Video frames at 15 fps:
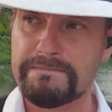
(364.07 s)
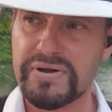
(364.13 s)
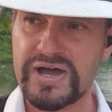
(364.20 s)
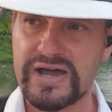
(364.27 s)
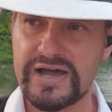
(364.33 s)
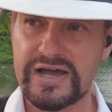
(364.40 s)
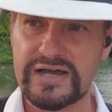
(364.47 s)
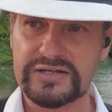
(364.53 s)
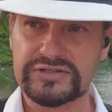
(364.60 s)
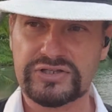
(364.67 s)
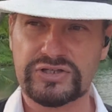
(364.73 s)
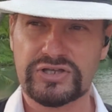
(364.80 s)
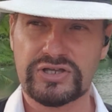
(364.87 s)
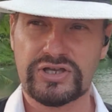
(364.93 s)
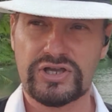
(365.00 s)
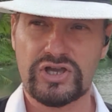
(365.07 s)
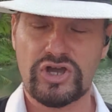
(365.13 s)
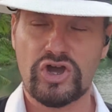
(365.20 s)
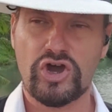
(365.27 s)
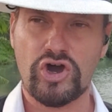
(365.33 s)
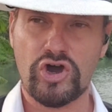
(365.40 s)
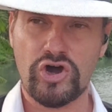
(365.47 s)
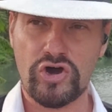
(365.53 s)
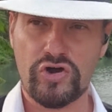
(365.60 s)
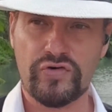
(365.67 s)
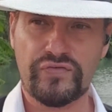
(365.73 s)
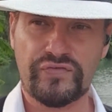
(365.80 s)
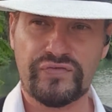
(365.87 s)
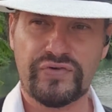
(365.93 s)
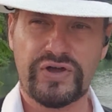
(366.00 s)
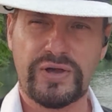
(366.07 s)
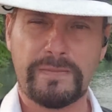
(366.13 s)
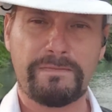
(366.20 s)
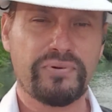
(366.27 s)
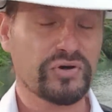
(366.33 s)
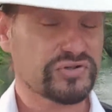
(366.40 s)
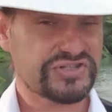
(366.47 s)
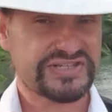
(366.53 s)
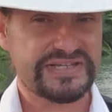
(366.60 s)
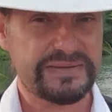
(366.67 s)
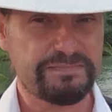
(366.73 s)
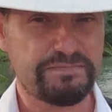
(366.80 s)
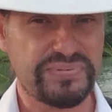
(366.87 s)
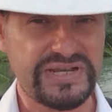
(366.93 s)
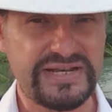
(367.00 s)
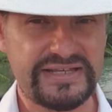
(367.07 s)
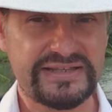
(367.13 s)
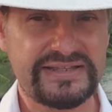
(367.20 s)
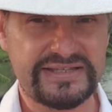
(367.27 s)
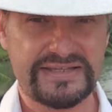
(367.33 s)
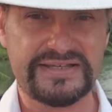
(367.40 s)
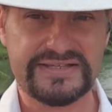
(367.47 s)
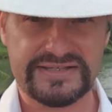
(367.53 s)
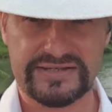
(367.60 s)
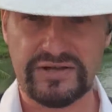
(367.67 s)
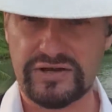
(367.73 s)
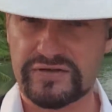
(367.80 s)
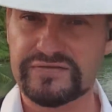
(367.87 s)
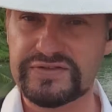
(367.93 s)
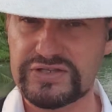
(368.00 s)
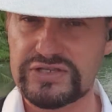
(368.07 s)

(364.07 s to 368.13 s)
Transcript: part of possibilities of the